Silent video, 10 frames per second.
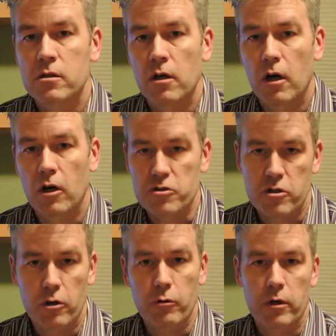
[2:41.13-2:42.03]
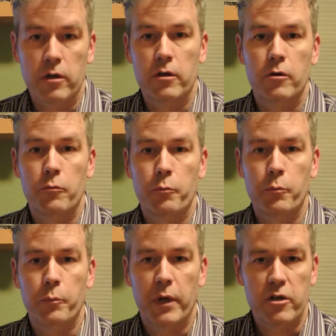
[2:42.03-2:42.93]
Also,
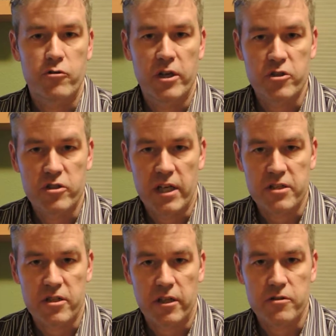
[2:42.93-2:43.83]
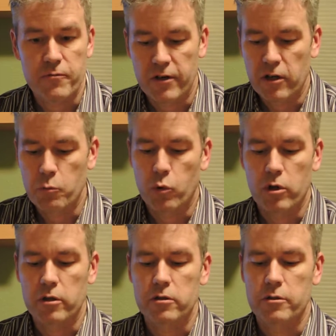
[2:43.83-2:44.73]
penetration testing is very
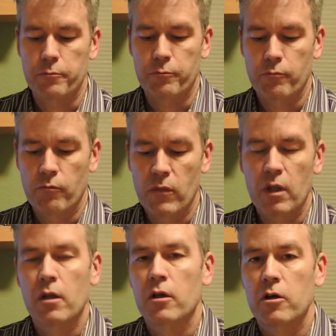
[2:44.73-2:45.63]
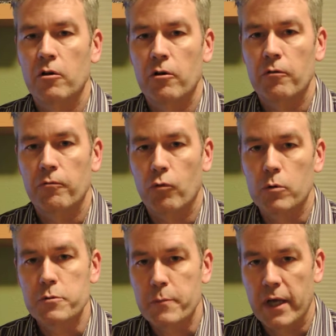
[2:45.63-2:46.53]
important.
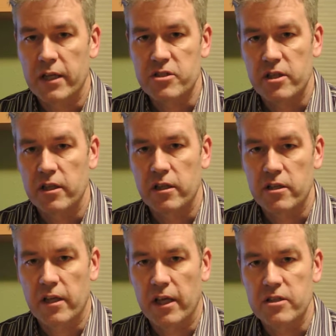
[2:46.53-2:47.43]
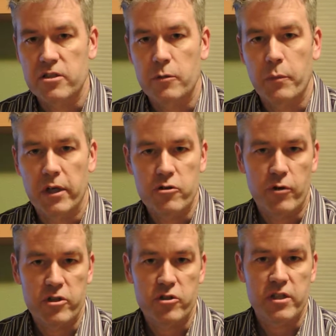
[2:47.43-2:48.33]
Forbes magazine indicates that
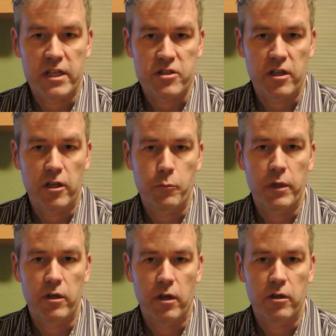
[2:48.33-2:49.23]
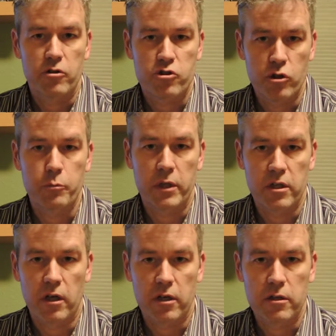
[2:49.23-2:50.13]
penetration testing should be
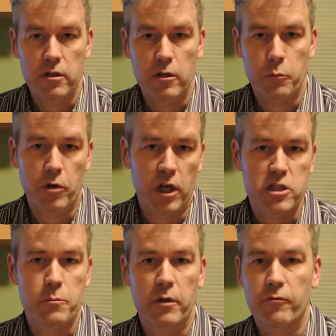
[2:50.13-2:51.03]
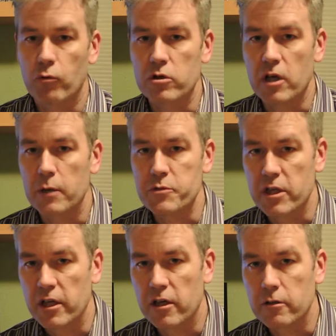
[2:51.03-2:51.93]
done approximately 4 times a
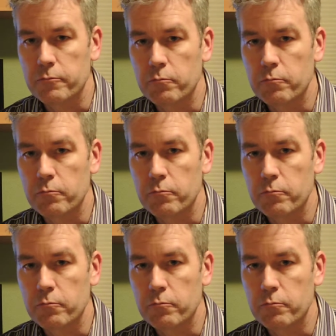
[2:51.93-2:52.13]
year.